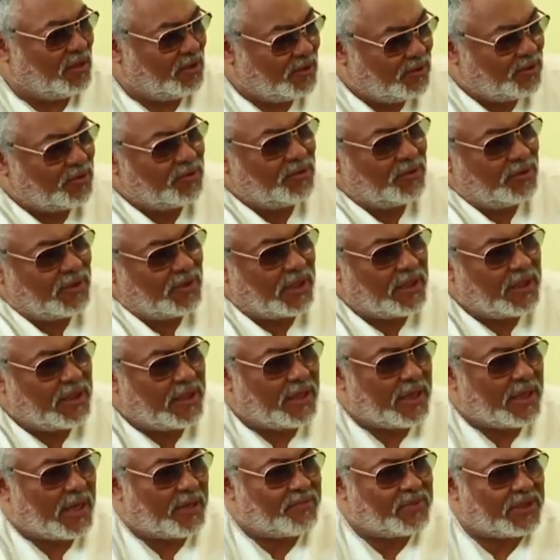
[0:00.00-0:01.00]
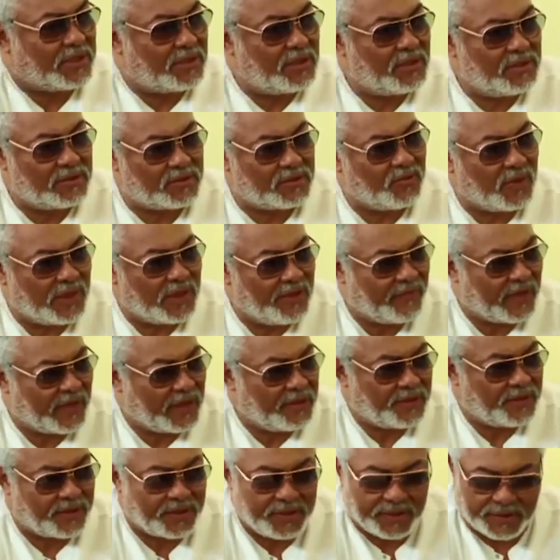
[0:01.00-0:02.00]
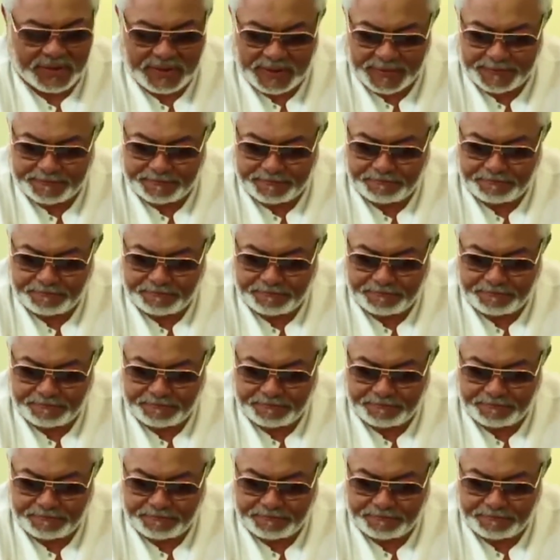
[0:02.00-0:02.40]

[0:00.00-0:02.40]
to the capitalist, whatever it is.